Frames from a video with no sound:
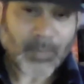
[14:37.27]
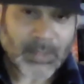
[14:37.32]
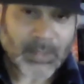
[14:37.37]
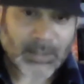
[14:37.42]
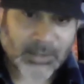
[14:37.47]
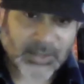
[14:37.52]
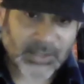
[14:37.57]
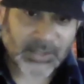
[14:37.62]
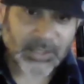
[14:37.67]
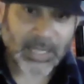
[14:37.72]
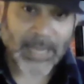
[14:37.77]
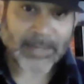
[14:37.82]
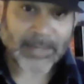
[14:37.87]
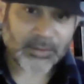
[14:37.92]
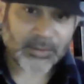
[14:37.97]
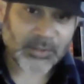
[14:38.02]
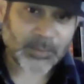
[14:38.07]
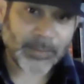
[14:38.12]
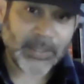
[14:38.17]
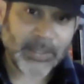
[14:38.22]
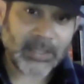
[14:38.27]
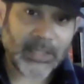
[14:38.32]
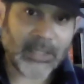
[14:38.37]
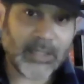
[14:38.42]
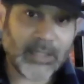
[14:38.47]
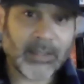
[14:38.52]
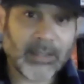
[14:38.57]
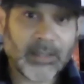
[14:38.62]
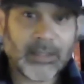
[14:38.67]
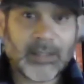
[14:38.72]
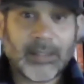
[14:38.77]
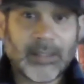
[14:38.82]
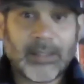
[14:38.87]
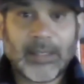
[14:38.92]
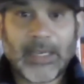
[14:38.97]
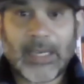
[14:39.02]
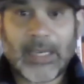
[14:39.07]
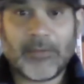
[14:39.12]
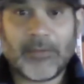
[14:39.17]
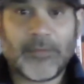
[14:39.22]
slider speed
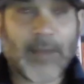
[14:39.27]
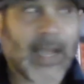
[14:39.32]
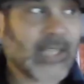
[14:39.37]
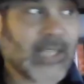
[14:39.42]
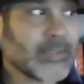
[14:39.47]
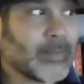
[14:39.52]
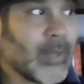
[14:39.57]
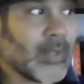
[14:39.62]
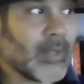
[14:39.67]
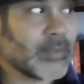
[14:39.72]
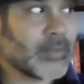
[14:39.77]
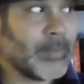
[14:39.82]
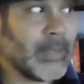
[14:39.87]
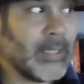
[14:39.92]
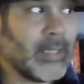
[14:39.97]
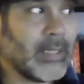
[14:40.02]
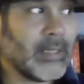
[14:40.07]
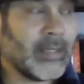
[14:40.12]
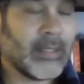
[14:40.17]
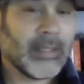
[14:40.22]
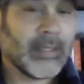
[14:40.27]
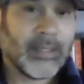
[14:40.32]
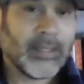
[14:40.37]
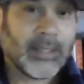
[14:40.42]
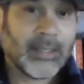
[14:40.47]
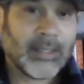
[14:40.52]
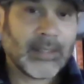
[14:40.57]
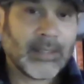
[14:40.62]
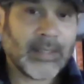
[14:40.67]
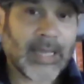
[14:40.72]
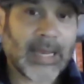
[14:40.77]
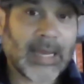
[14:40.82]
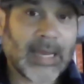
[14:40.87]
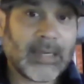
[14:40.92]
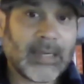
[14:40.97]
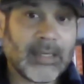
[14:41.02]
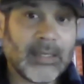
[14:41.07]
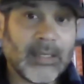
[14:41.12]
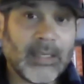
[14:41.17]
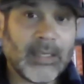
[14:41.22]
and fastball speed
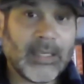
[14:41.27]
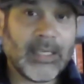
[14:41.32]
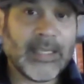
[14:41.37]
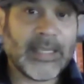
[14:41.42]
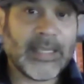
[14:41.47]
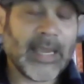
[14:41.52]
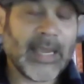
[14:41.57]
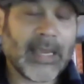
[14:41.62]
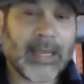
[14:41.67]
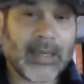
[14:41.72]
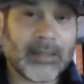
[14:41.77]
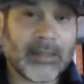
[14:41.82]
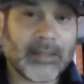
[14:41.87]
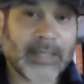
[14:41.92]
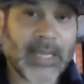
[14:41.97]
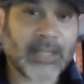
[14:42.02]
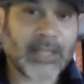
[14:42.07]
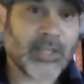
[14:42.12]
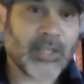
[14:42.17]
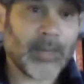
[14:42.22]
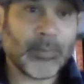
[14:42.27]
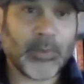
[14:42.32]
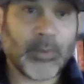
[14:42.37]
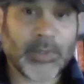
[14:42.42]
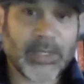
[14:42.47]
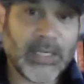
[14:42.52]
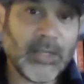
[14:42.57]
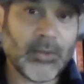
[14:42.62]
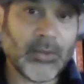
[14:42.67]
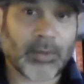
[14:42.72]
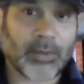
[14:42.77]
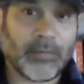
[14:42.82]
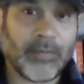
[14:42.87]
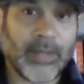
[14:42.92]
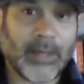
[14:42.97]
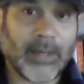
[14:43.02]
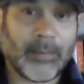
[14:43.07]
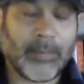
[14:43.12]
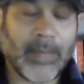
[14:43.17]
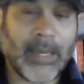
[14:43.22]
that he can't catch up with either of
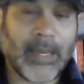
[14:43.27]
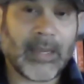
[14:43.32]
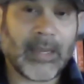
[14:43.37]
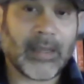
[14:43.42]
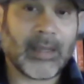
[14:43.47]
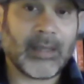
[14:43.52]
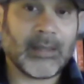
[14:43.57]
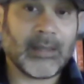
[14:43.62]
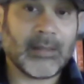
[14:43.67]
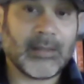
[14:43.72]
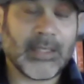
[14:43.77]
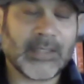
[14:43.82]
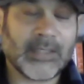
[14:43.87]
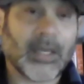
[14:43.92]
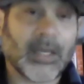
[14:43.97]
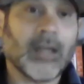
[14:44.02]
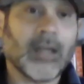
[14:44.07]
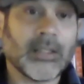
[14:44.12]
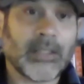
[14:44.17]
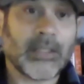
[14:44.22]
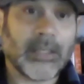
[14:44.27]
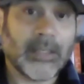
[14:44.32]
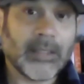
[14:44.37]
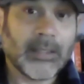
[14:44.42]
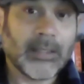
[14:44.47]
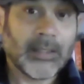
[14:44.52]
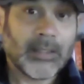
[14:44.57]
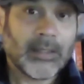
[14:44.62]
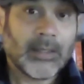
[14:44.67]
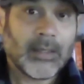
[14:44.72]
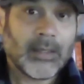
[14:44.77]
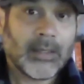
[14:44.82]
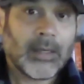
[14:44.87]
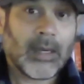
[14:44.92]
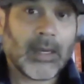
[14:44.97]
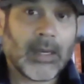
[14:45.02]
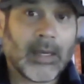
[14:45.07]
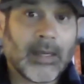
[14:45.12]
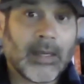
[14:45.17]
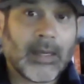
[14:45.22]
them, and it's ugly.
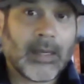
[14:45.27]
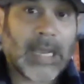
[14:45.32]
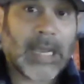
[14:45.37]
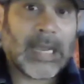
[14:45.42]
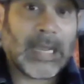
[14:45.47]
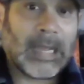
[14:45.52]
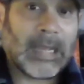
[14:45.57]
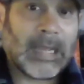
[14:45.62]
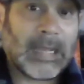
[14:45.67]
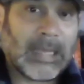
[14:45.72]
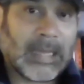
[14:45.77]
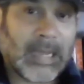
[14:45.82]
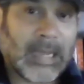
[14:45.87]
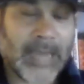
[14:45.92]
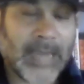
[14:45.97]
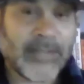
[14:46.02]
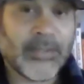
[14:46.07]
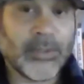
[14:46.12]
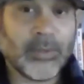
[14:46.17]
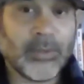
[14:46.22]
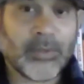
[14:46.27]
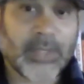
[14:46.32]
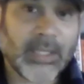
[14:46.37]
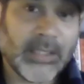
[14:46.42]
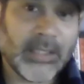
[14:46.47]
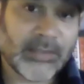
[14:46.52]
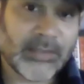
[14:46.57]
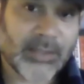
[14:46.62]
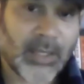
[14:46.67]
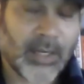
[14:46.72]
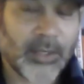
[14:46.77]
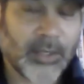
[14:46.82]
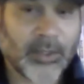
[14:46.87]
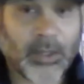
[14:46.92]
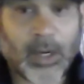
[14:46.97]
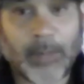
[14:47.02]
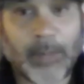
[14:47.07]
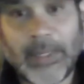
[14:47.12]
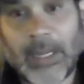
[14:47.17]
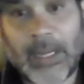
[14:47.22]
I do think he's a 100
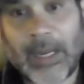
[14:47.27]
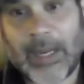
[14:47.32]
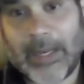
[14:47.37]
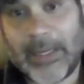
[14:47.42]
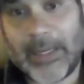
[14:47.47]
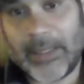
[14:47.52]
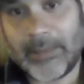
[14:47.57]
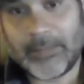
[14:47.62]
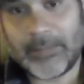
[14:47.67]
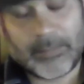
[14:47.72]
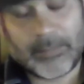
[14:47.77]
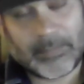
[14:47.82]
RBI,